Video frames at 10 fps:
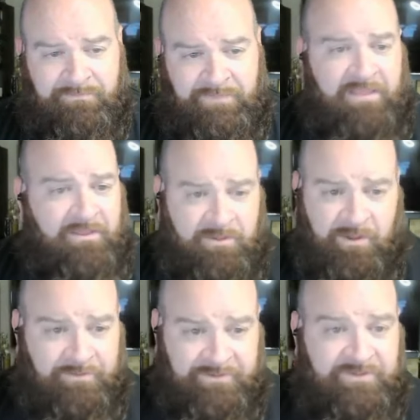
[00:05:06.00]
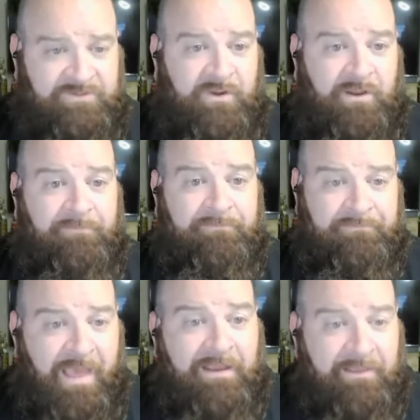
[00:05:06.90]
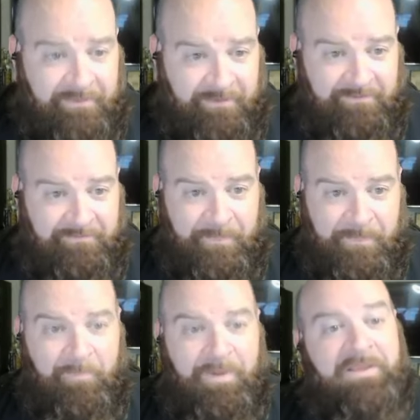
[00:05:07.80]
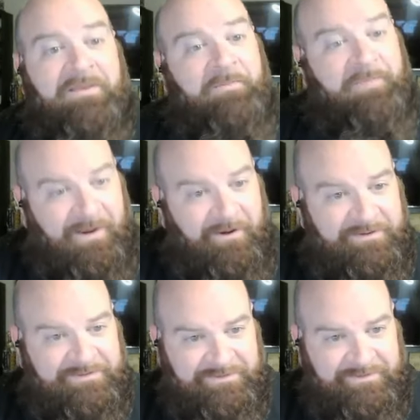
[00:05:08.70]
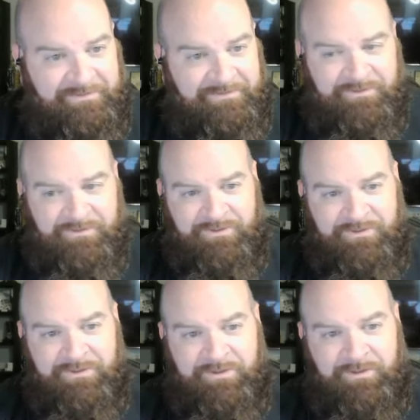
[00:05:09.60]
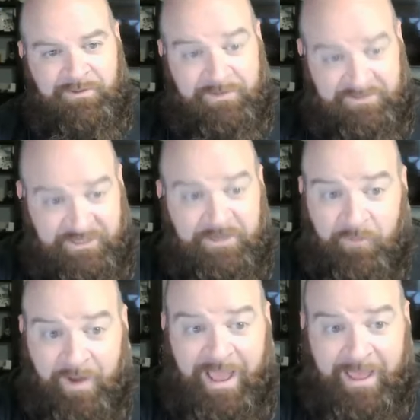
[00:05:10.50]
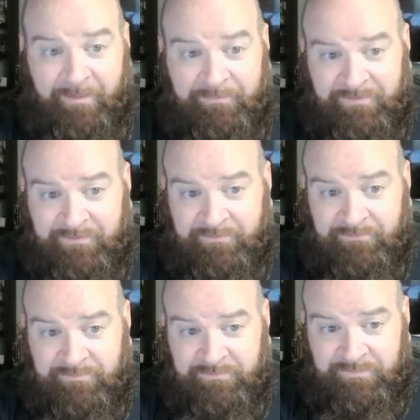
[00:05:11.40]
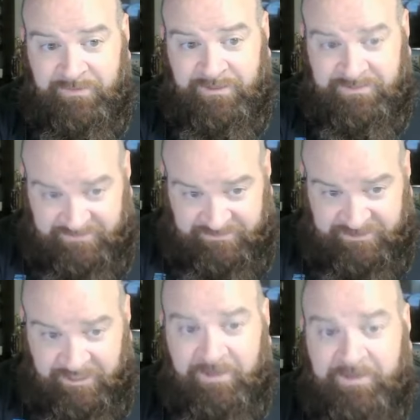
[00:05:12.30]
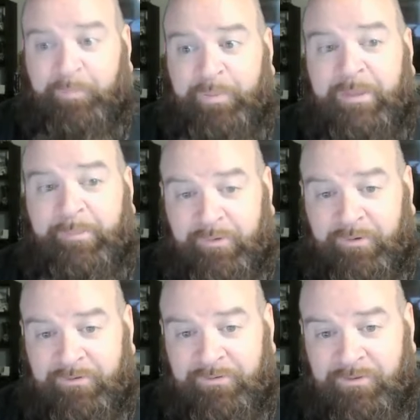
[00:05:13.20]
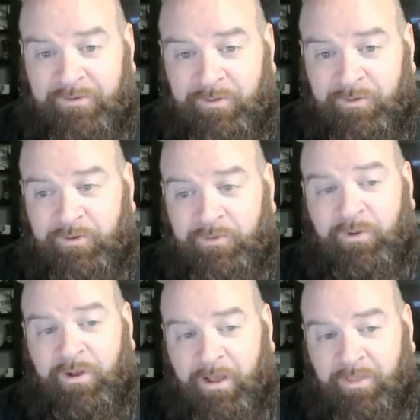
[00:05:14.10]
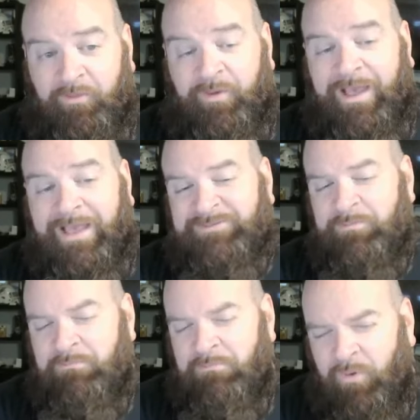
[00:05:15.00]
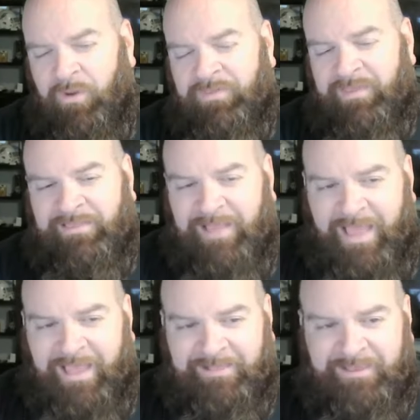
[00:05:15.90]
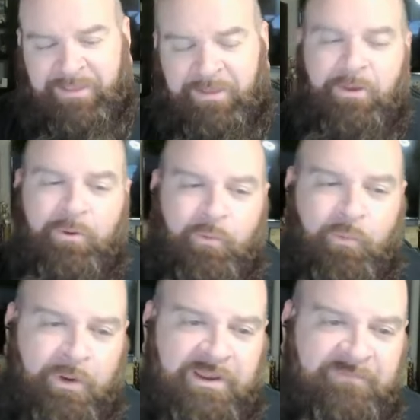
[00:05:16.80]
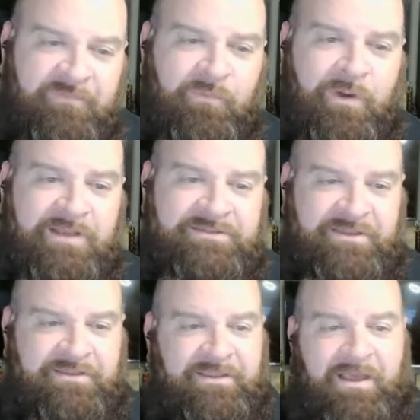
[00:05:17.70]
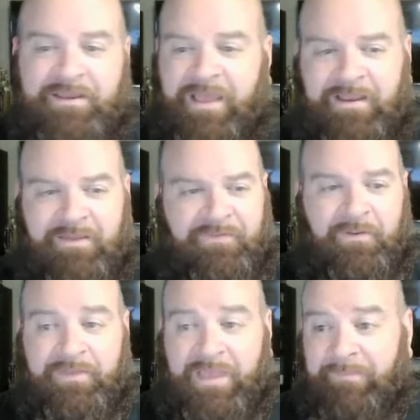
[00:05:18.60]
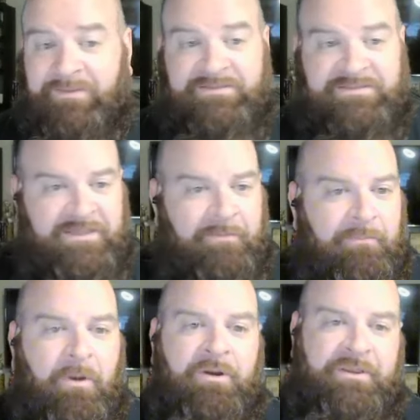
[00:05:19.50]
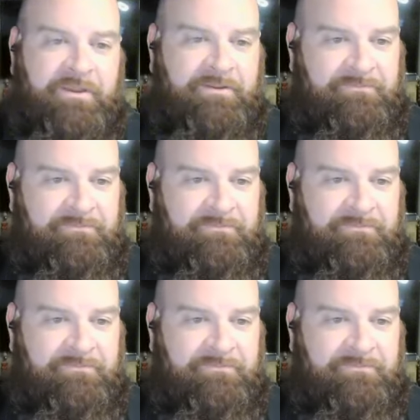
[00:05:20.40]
Caitlin Clark didn't draw anything. but in comparison, but she grabbed a chunk of people who otherwise more than likely would have been watching an N F L game in some market.